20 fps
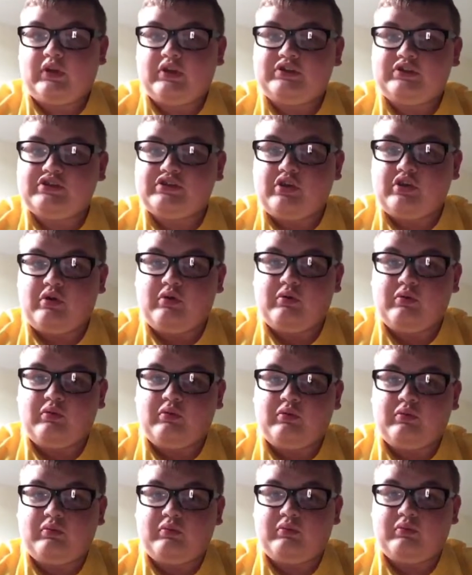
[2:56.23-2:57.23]
So
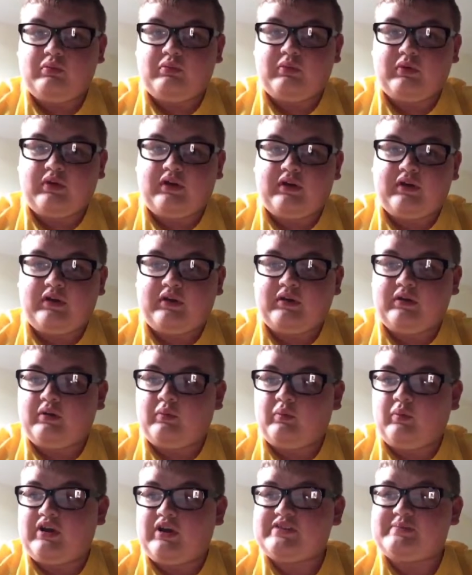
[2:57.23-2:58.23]

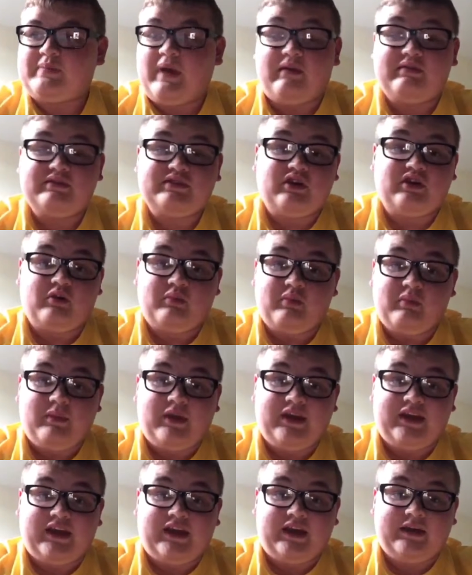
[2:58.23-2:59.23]
what is Periscope and
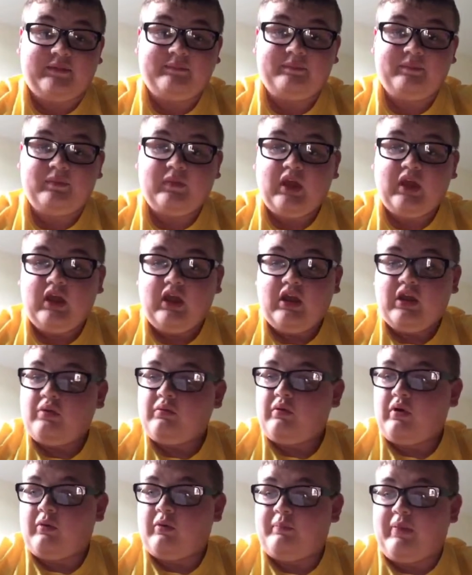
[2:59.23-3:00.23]
Meerkat?
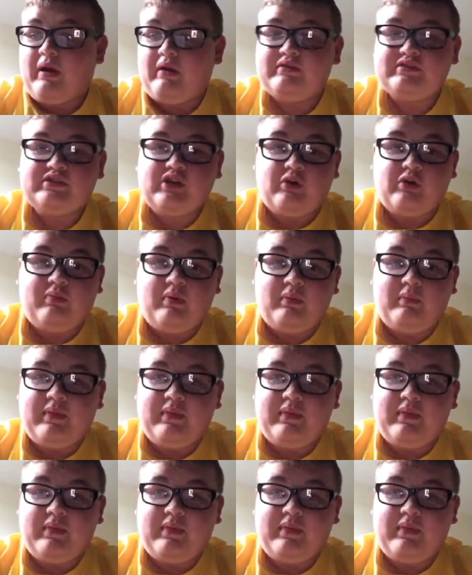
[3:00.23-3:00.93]
Well, Periscope and